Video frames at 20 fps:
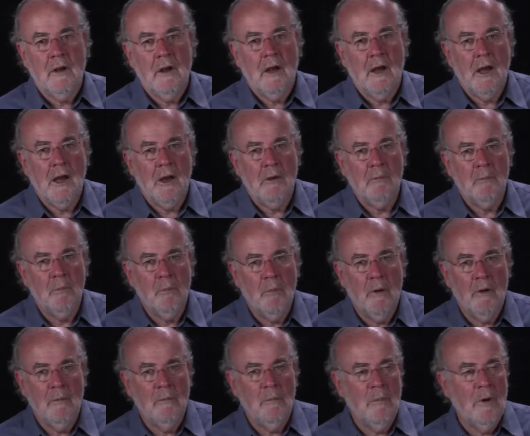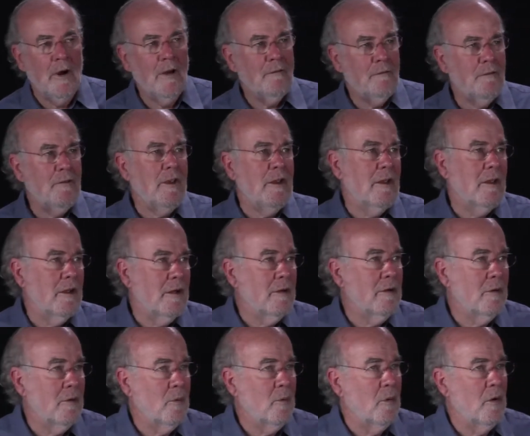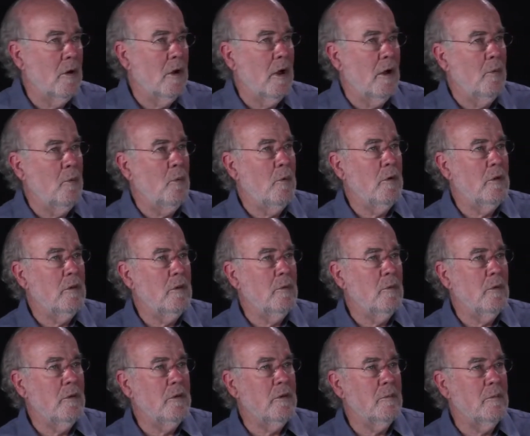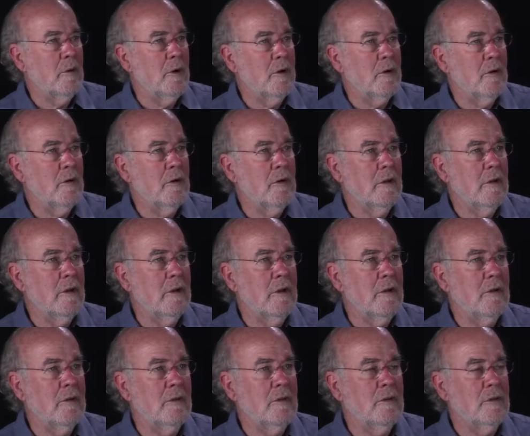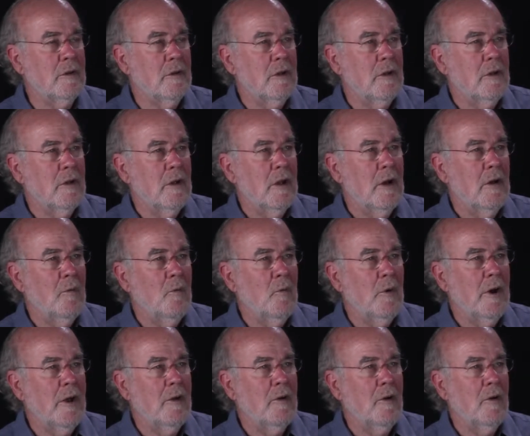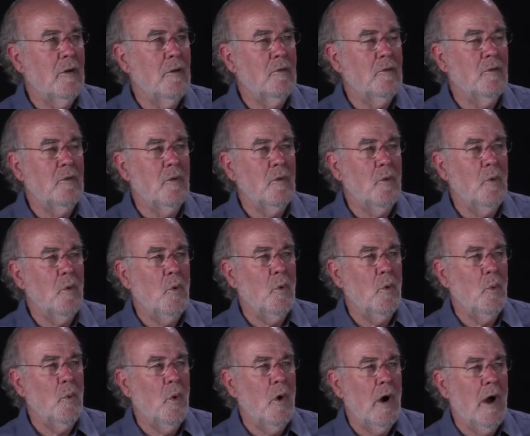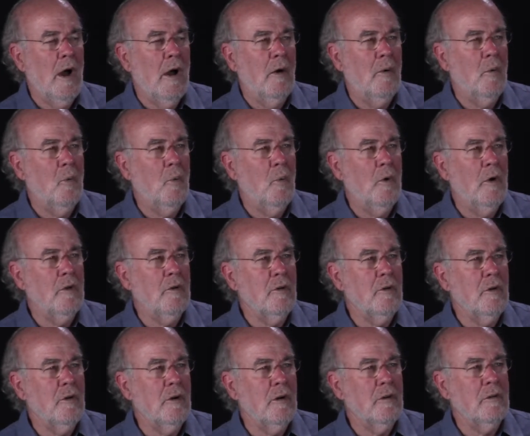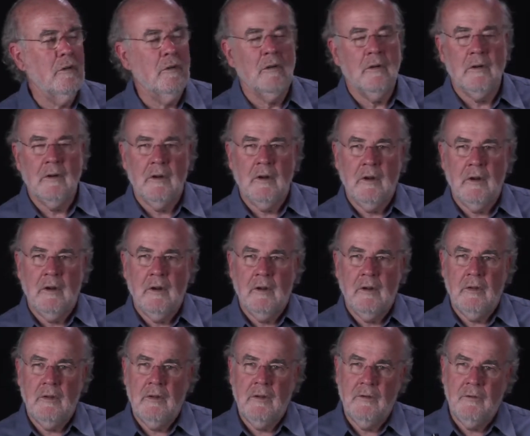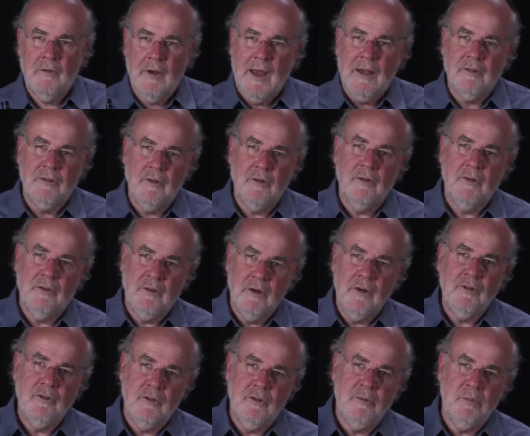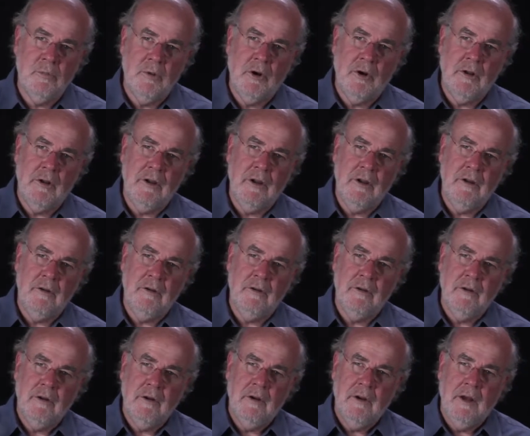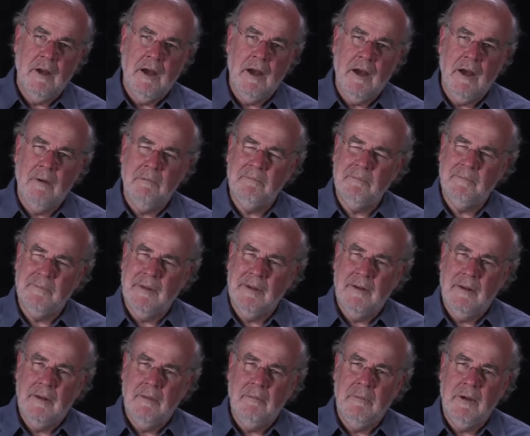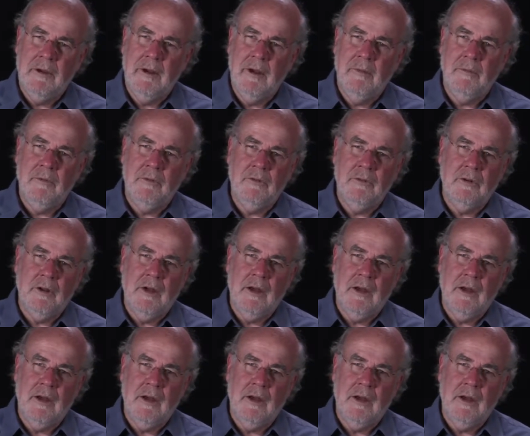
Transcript: My fear with the model is one of whether or not the fact that the teacher's modeling it becomes